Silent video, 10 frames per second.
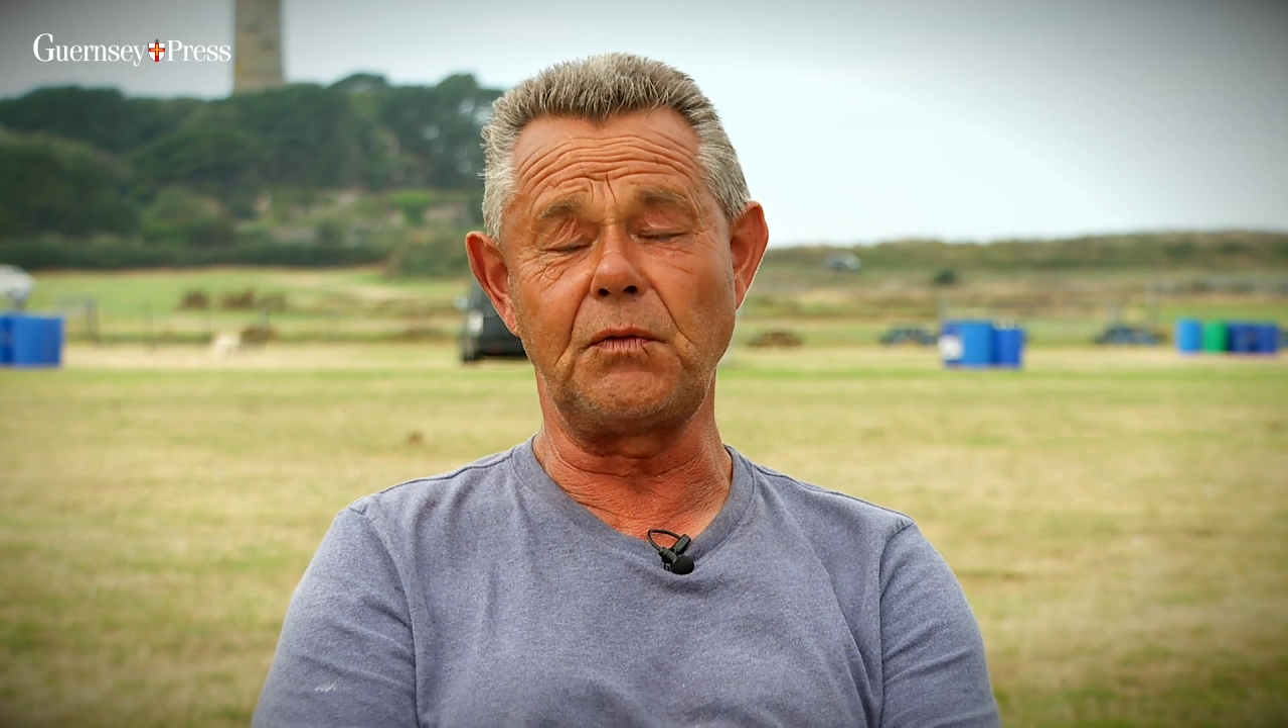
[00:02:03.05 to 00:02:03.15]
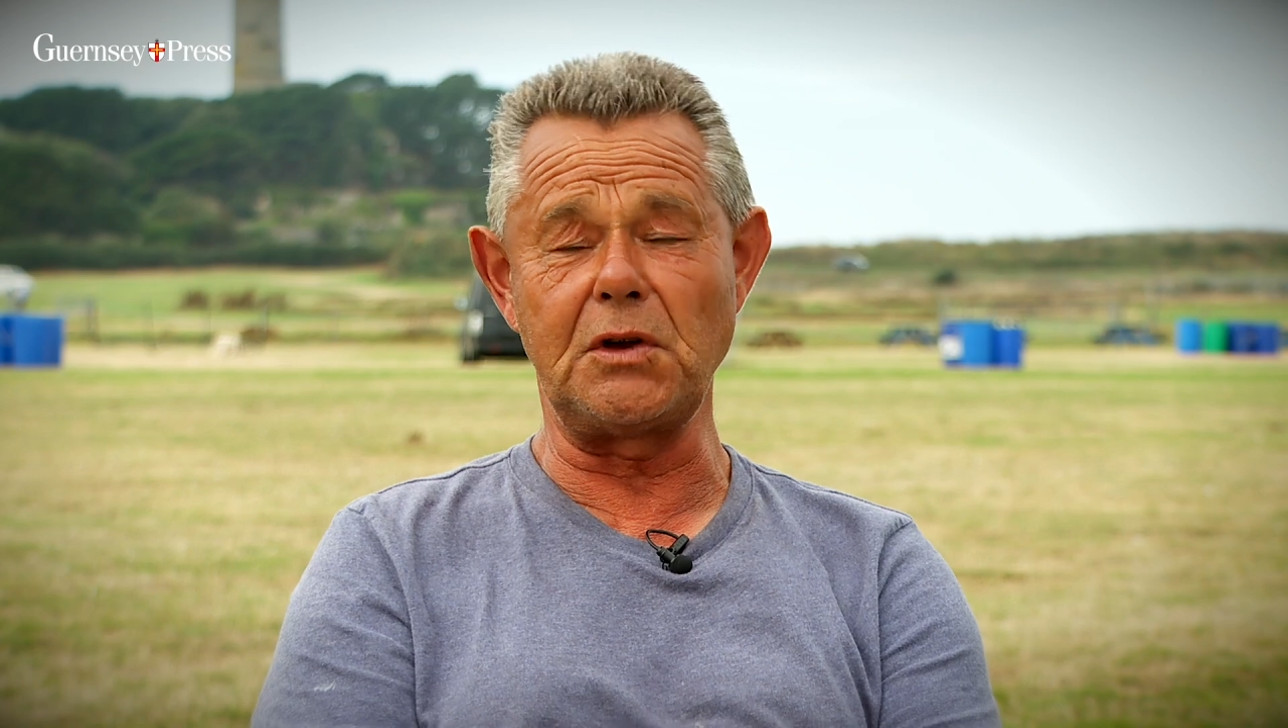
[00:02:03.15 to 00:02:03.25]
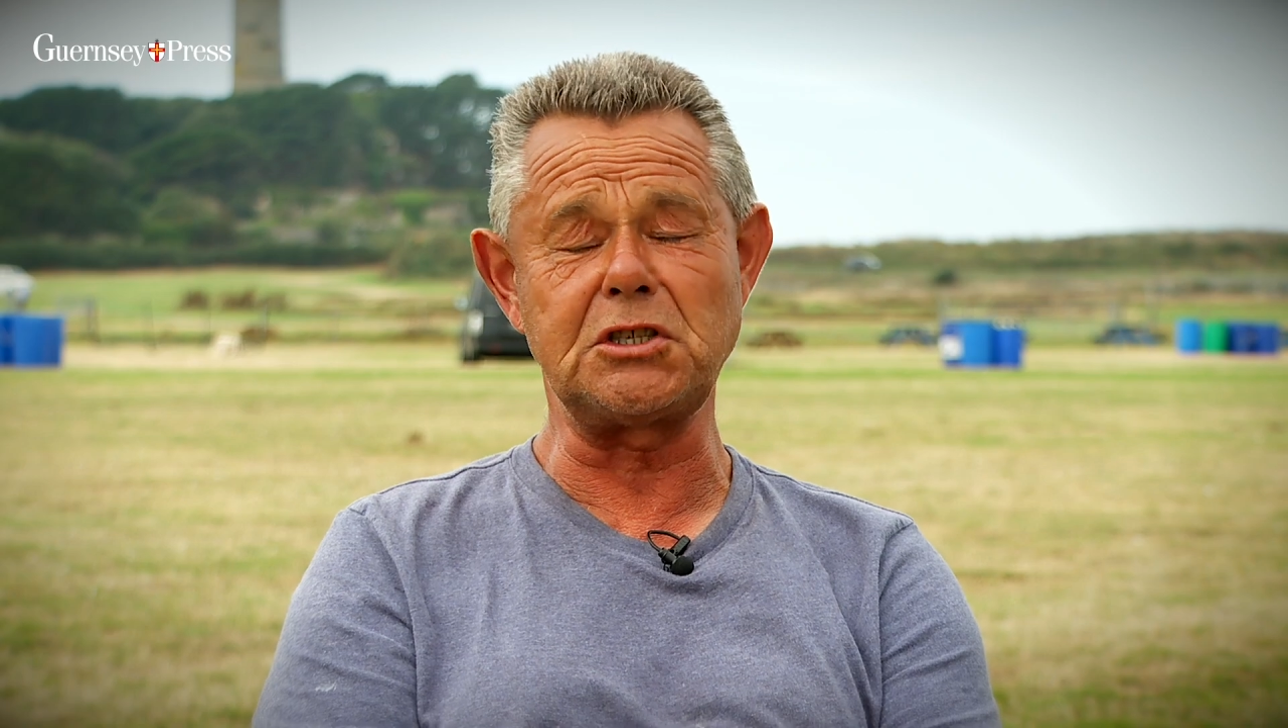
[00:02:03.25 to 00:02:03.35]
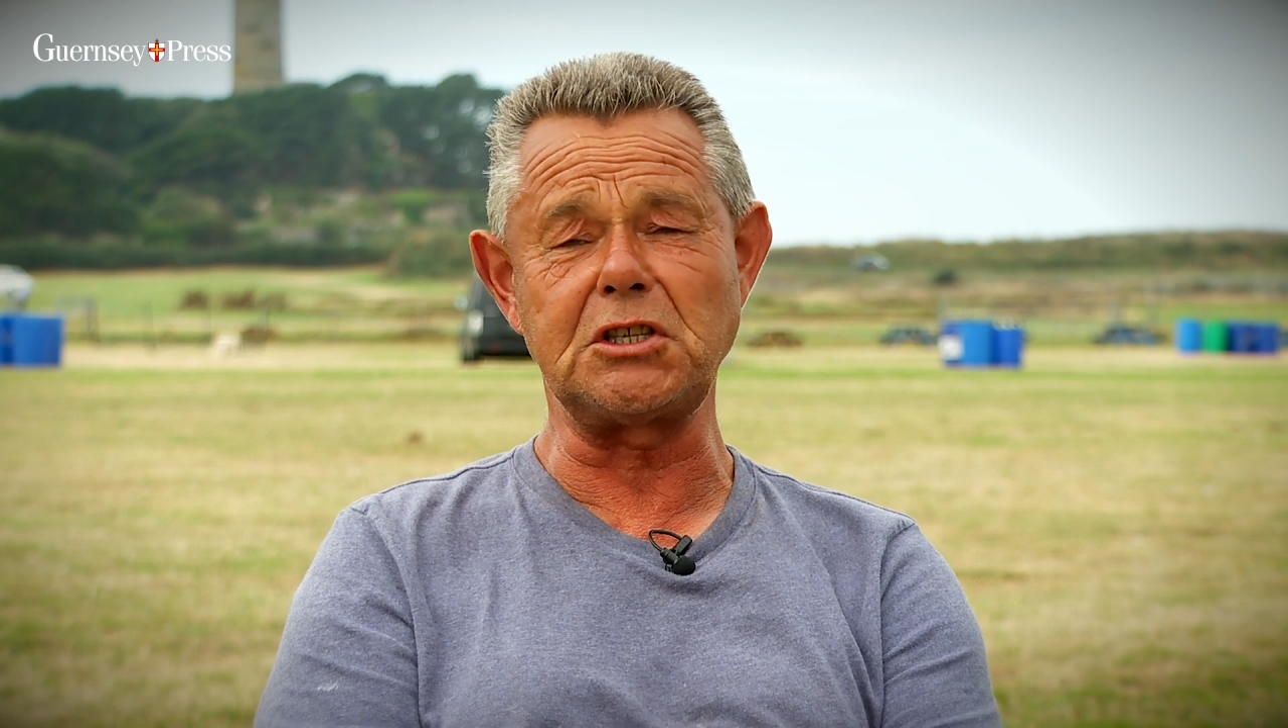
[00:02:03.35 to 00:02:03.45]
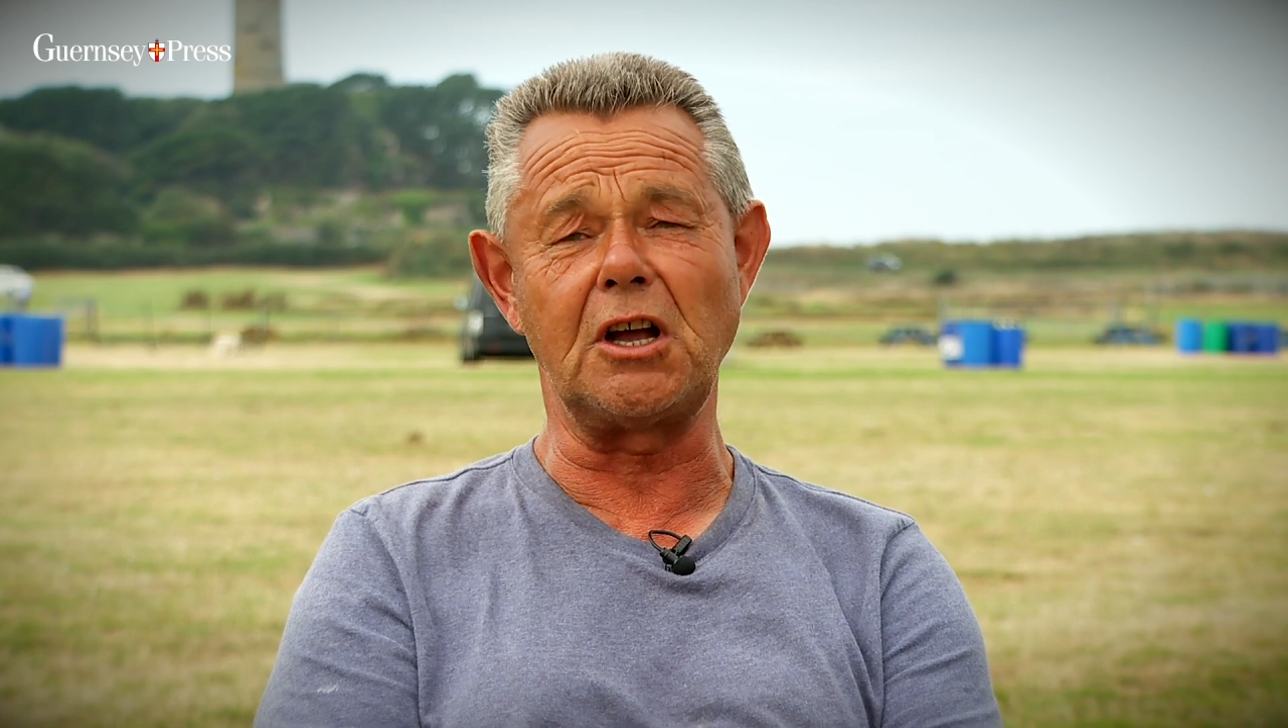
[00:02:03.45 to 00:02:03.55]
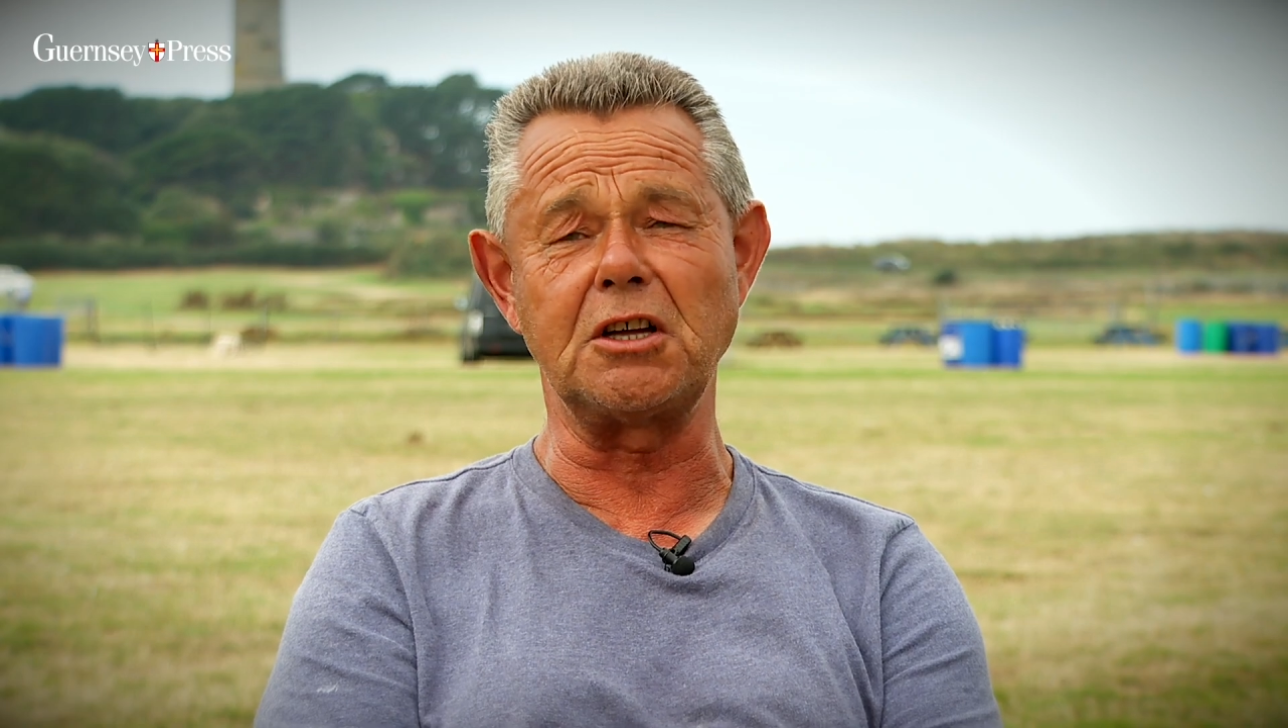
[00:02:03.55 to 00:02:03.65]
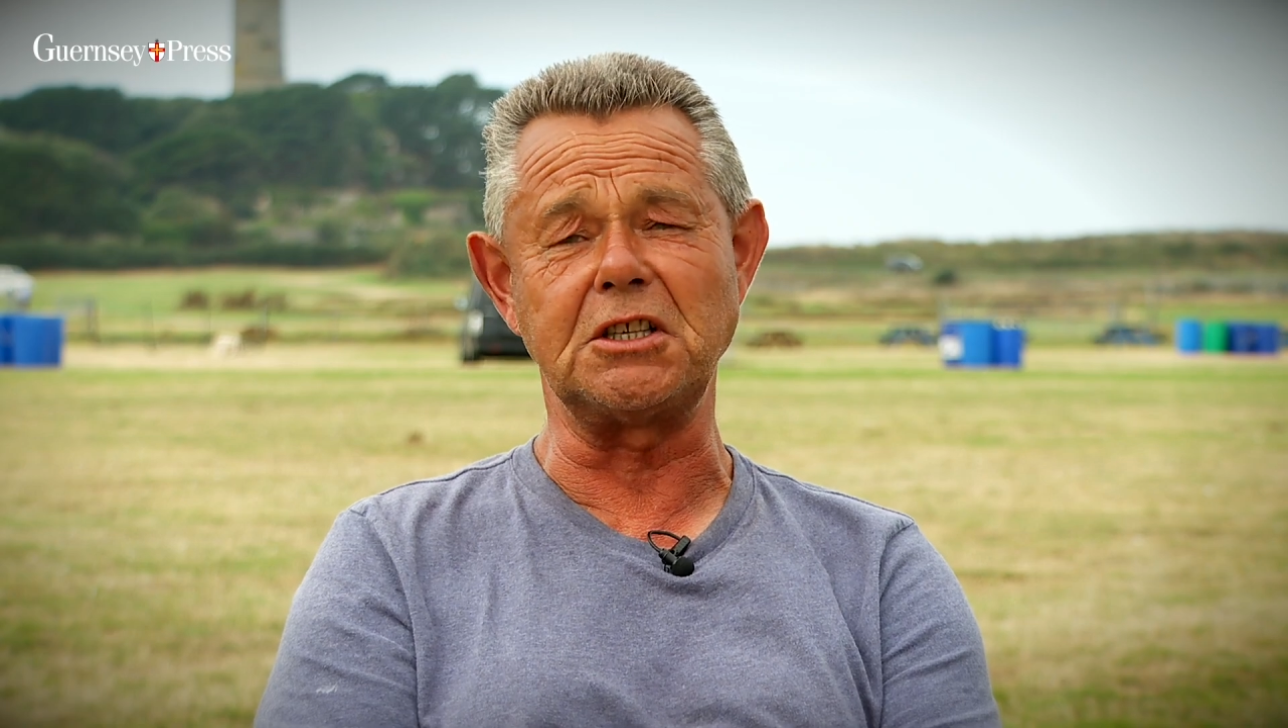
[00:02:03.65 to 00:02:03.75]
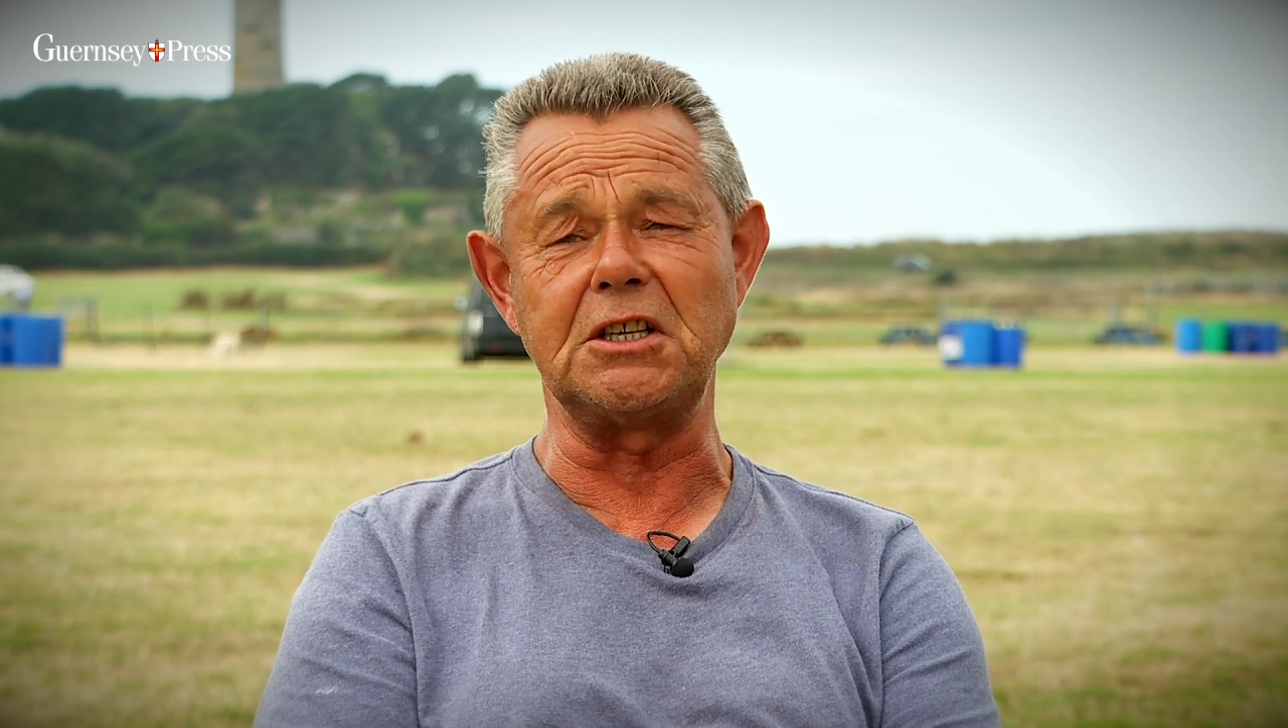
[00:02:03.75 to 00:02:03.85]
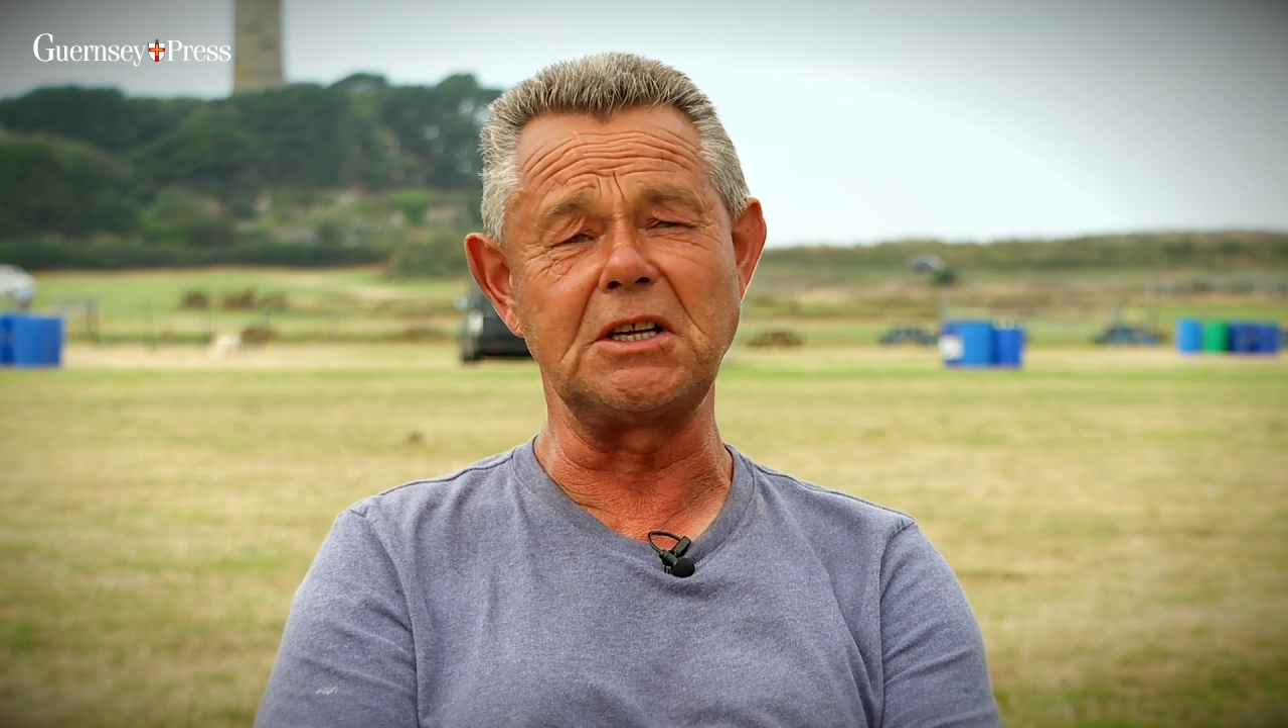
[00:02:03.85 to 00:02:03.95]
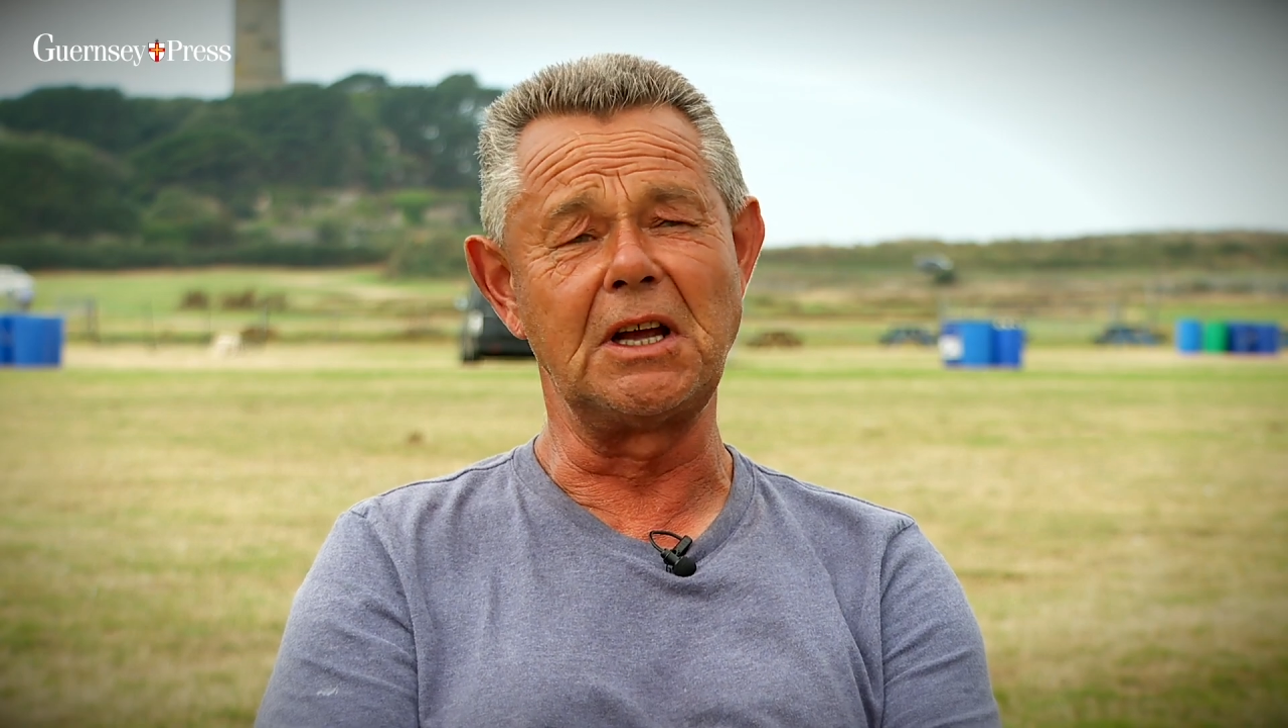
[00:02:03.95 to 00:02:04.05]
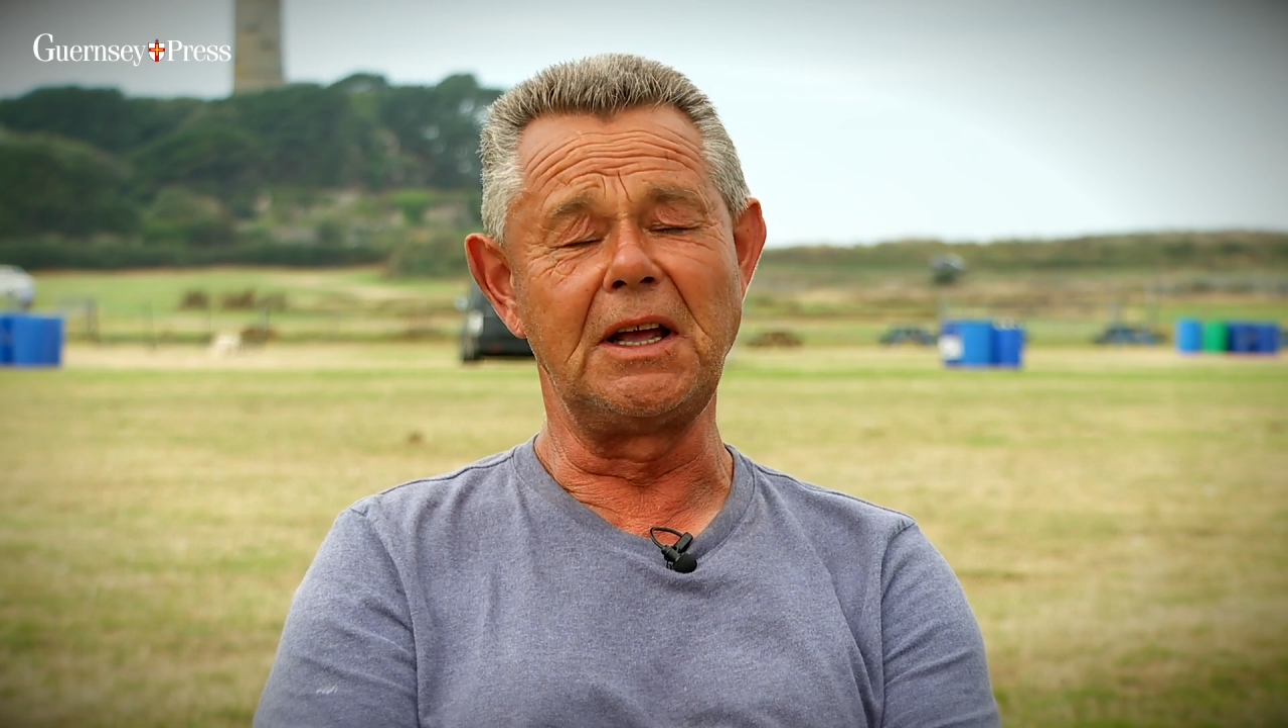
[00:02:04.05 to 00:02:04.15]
first started,